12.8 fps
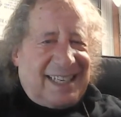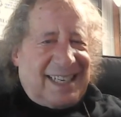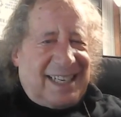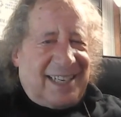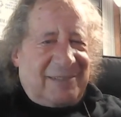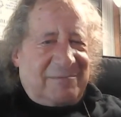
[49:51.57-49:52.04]

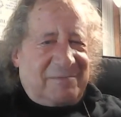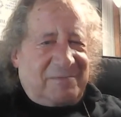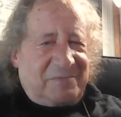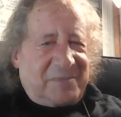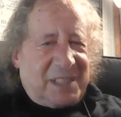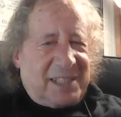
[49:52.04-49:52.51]

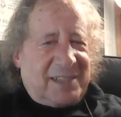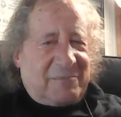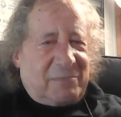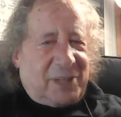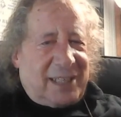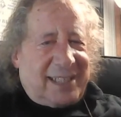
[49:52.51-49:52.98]

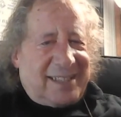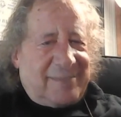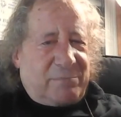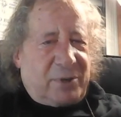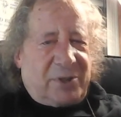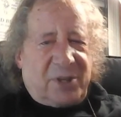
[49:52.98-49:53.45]
But
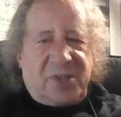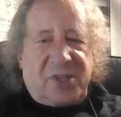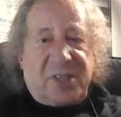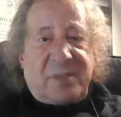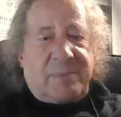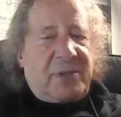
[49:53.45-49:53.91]

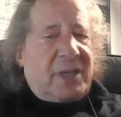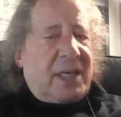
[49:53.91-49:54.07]
this has been,